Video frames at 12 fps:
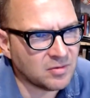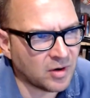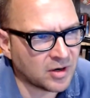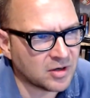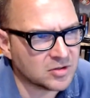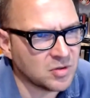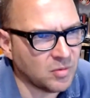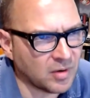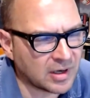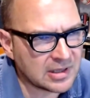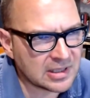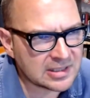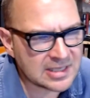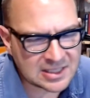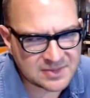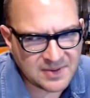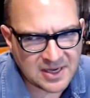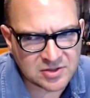workers who work in the
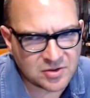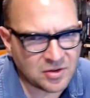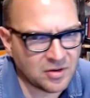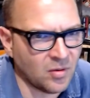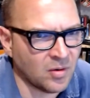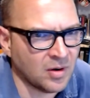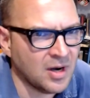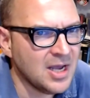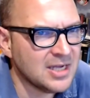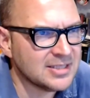tech space or